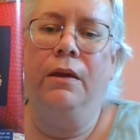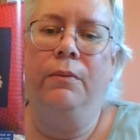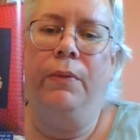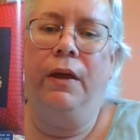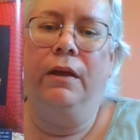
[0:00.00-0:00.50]

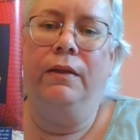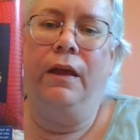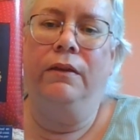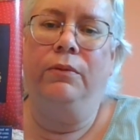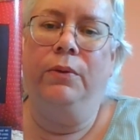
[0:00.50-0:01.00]
but
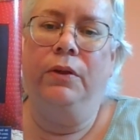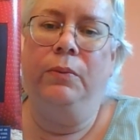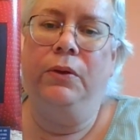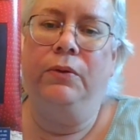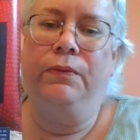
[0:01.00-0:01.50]
that's really
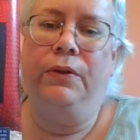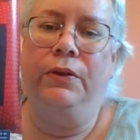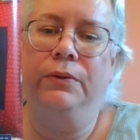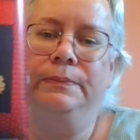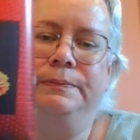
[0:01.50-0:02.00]

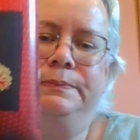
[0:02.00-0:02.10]
beautiful.